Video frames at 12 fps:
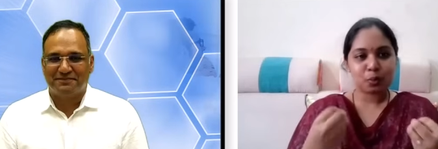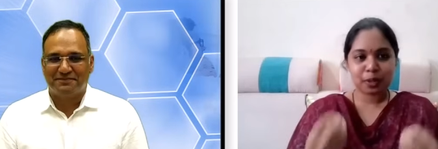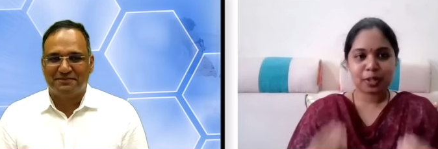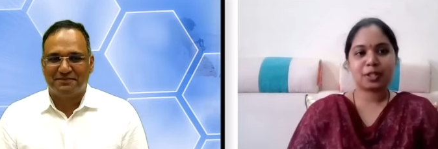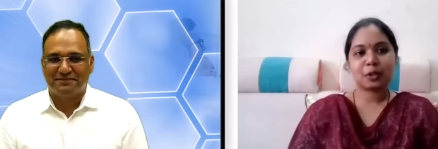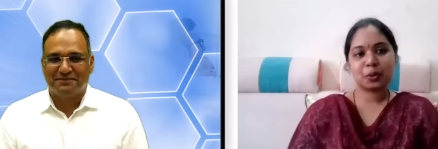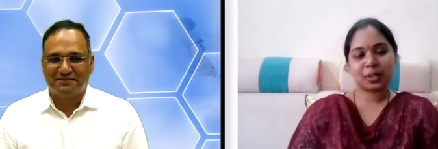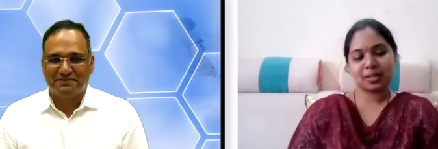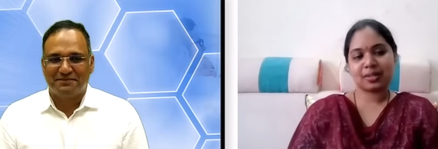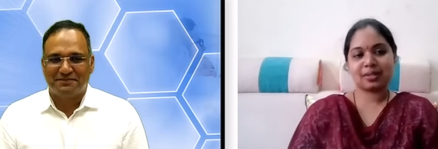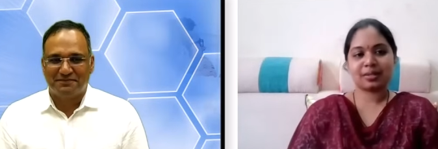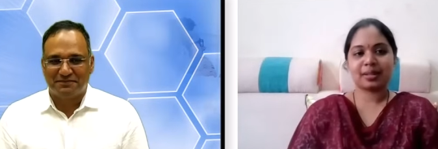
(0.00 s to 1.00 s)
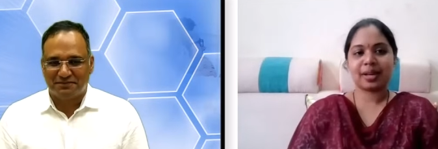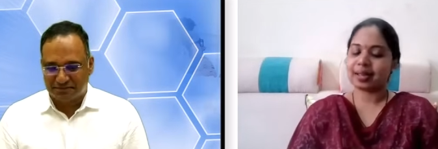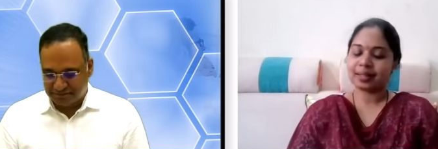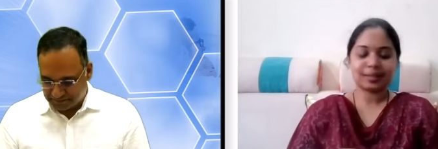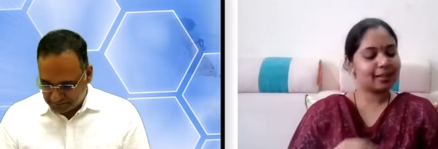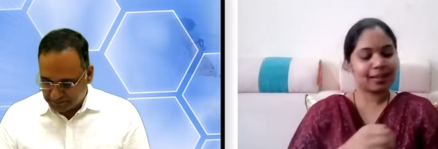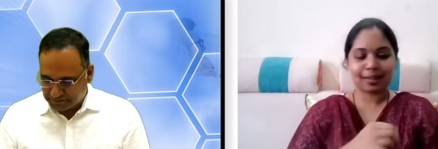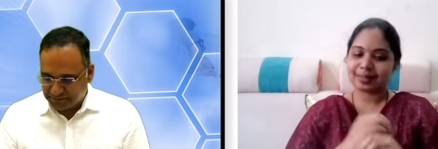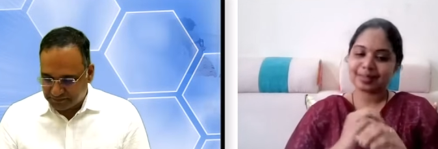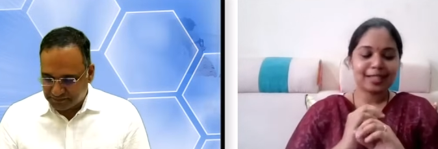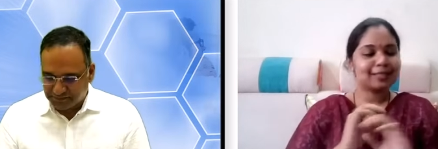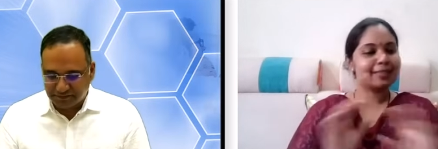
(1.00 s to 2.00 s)
Speaker 1: to pursue this i think
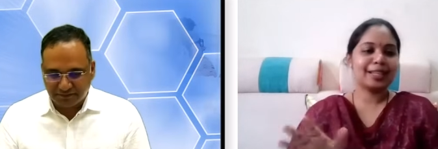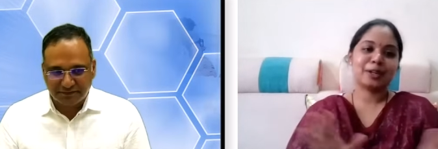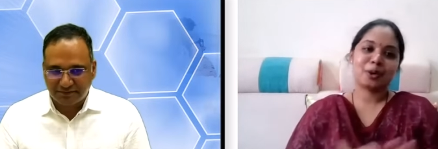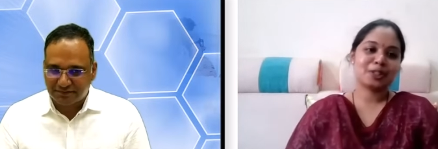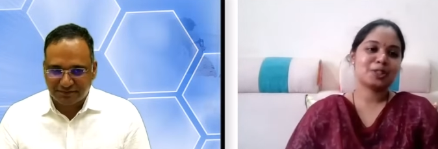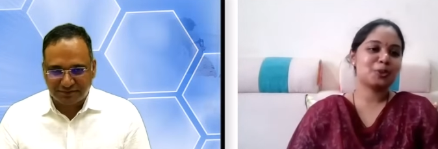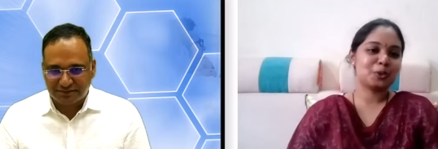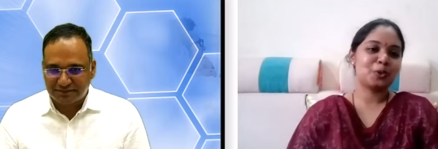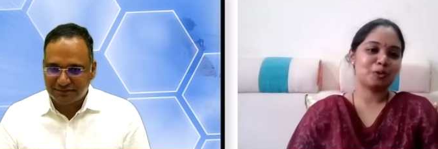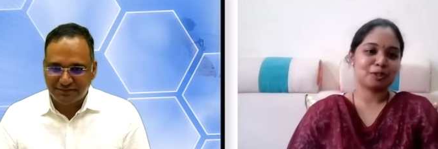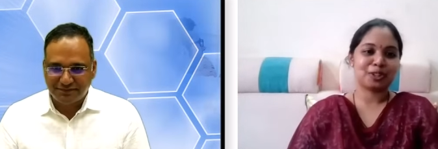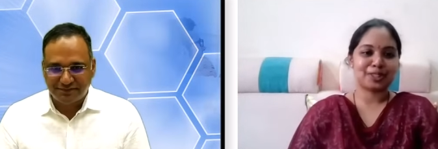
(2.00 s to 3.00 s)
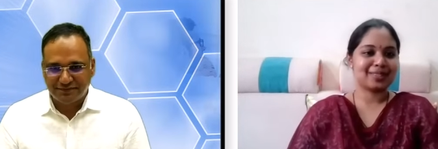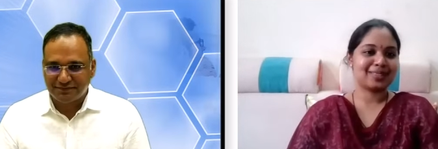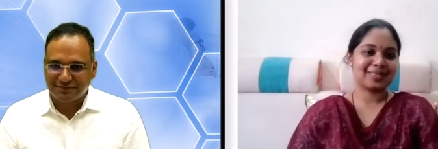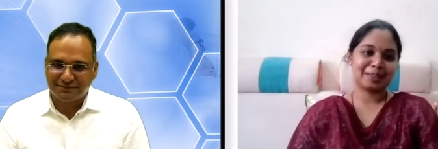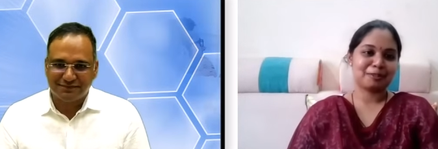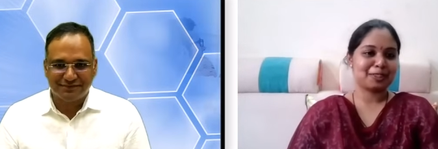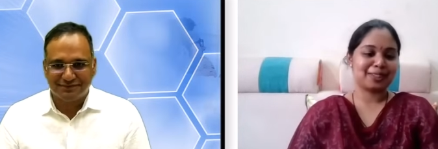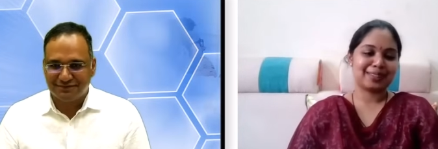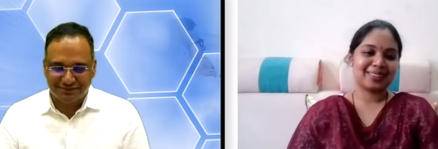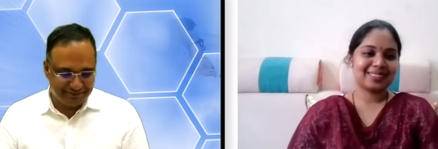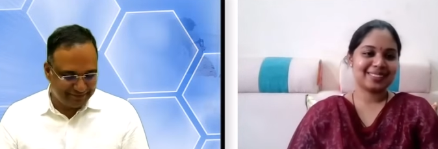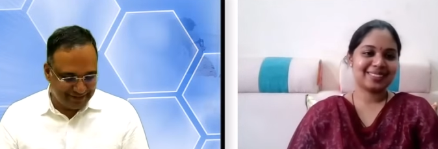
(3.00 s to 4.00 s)
uh, they all should go for it
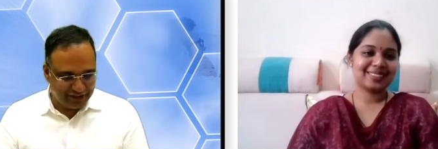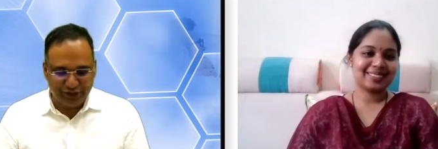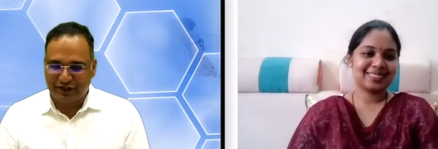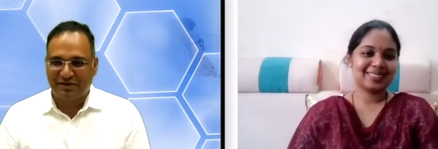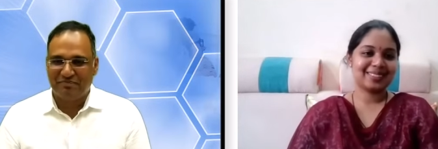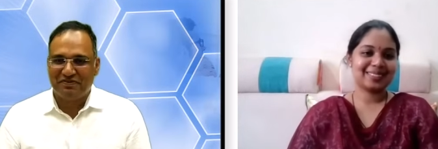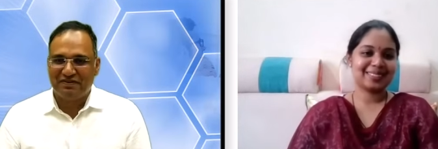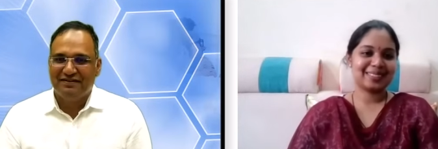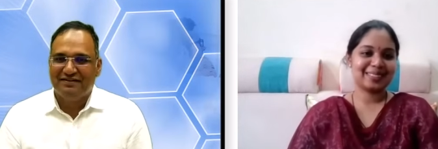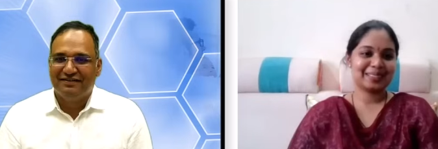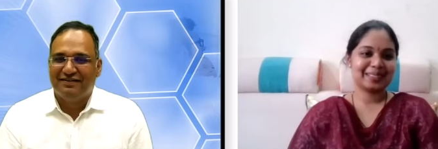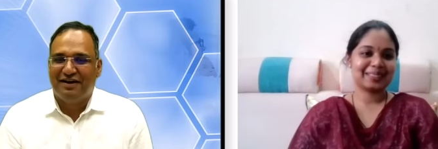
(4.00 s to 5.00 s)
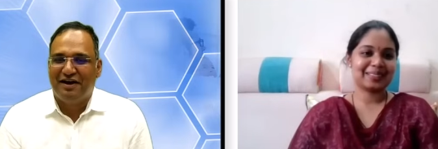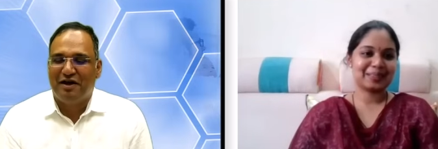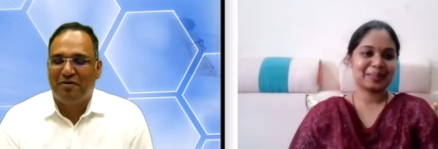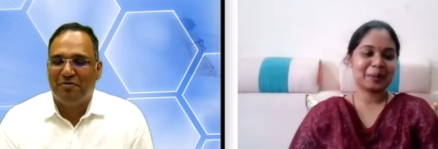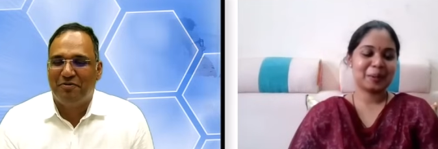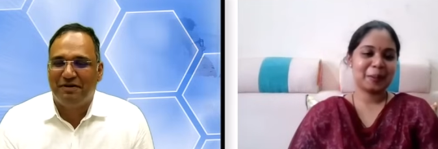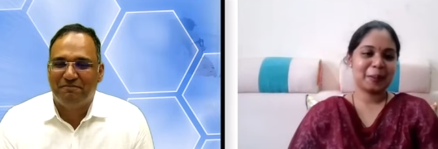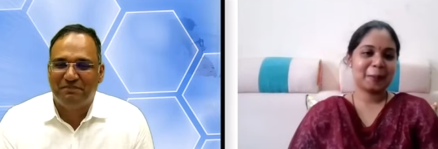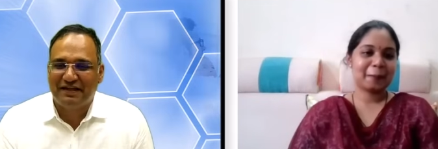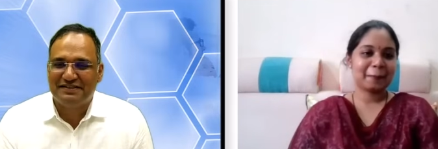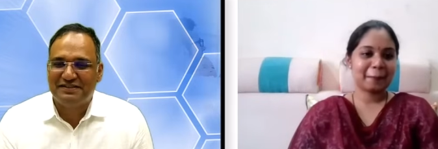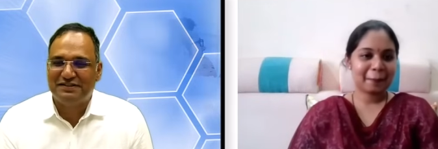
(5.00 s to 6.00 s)
definitely
Speaker 2: okay now,
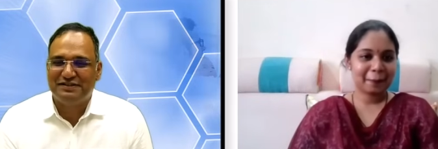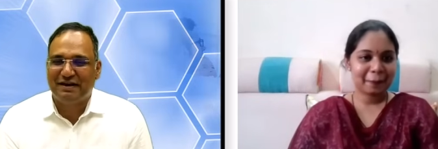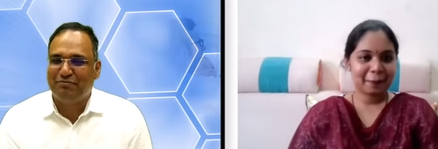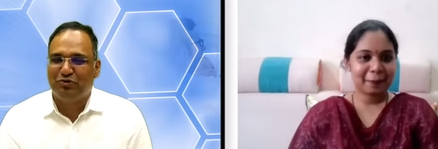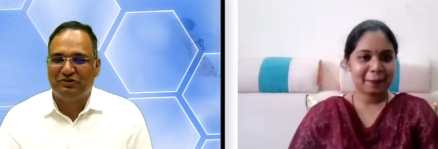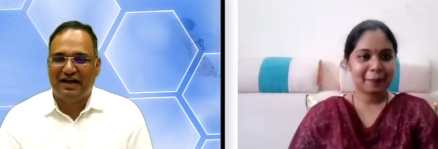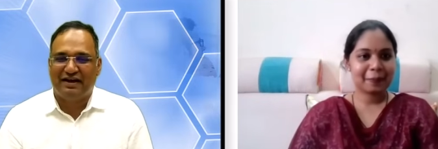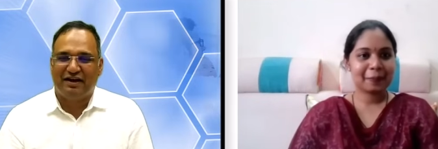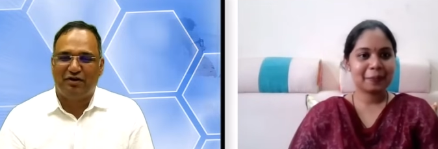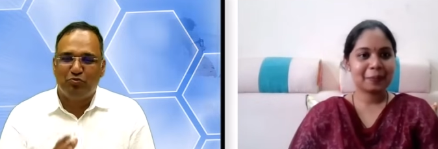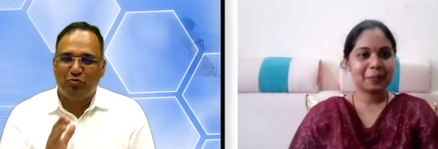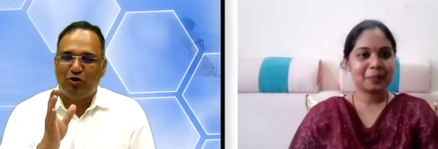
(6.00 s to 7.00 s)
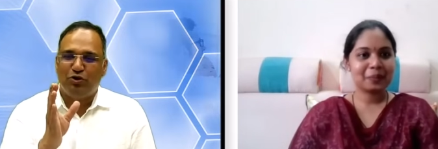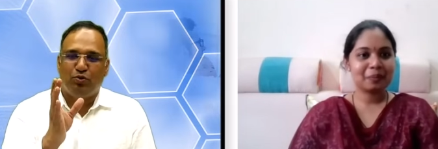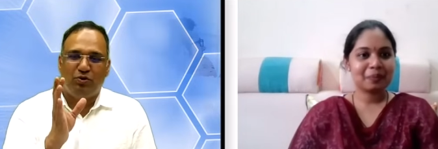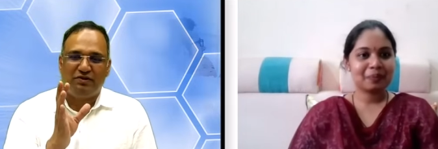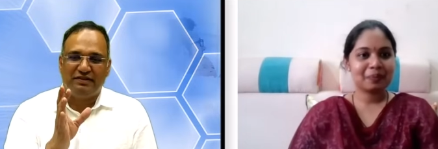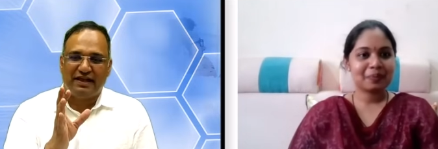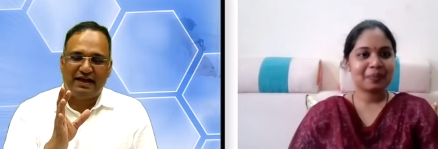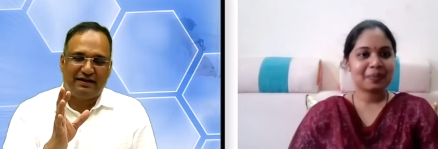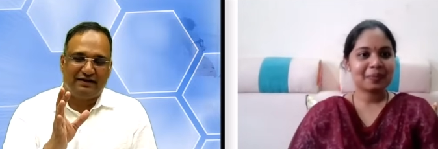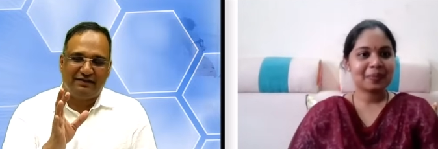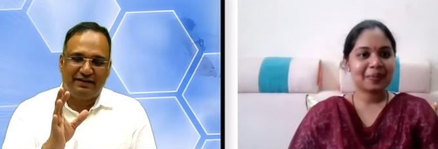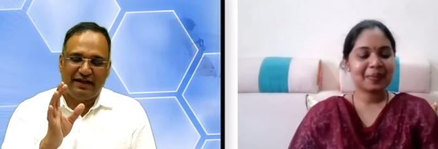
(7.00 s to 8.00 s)
next is time to thank and whom all you want to
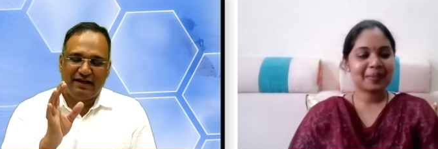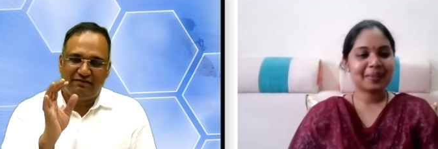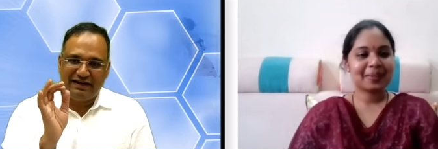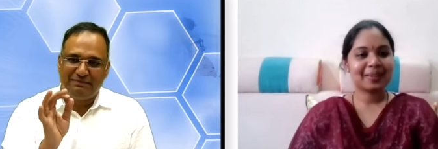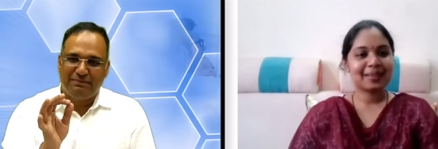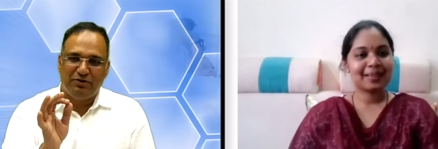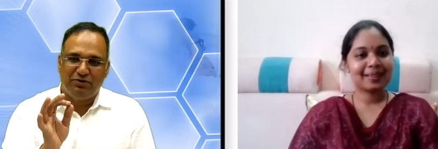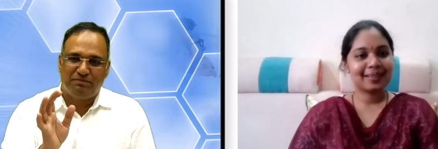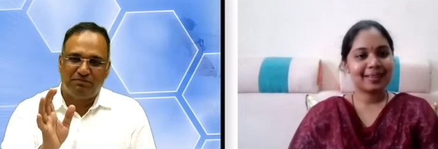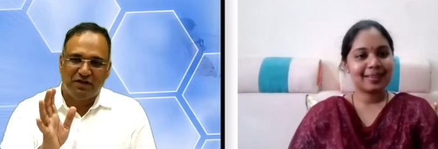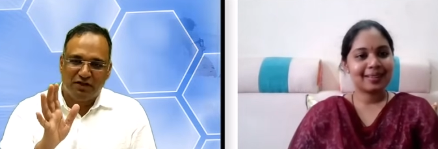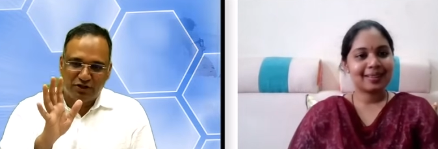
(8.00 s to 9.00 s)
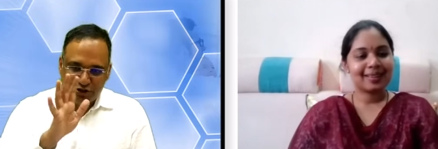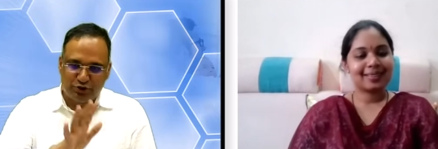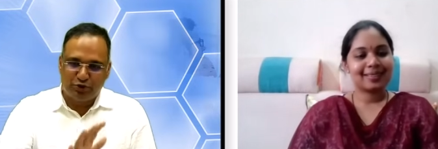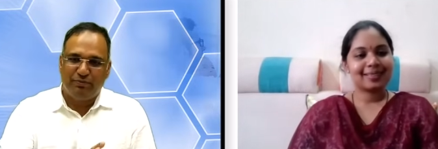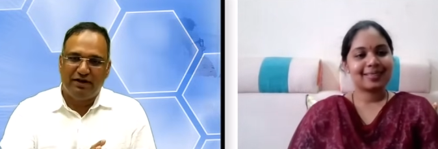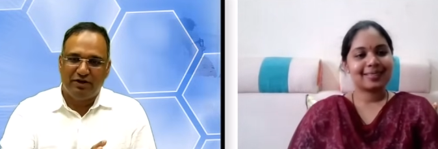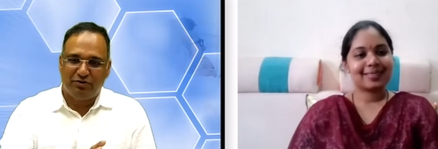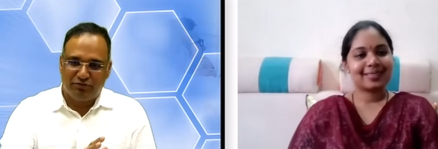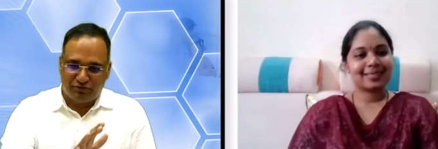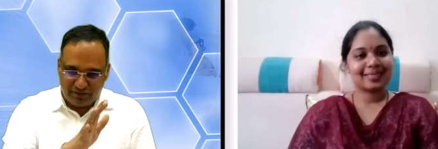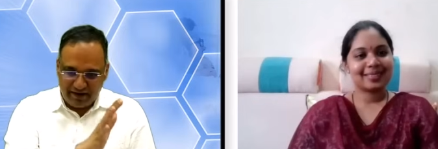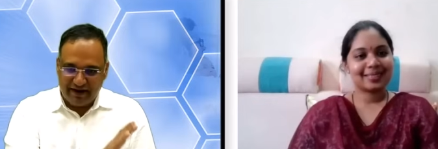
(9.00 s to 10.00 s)
thank. They have helped you, stood by
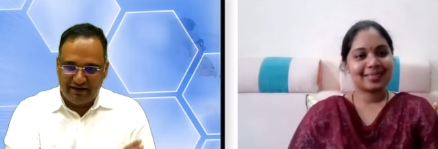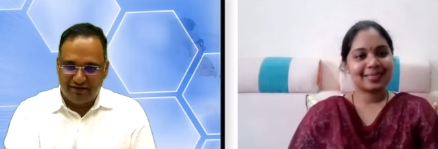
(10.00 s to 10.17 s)
you from day